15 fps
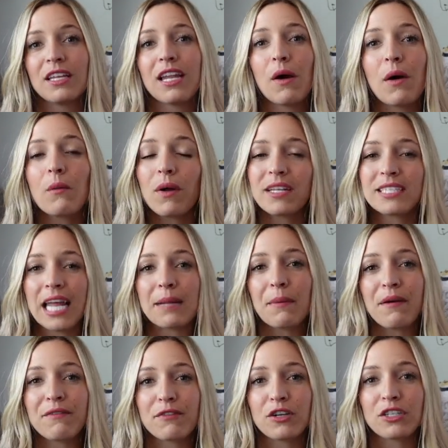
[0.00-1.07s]
Now I want to set him
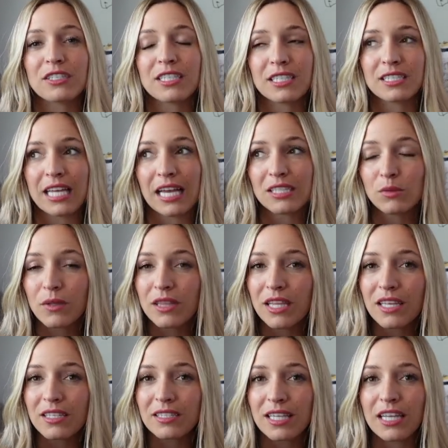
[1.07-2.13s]
up for success with
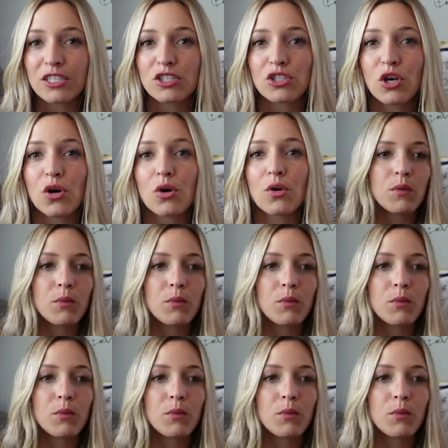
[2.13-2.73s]
this. And so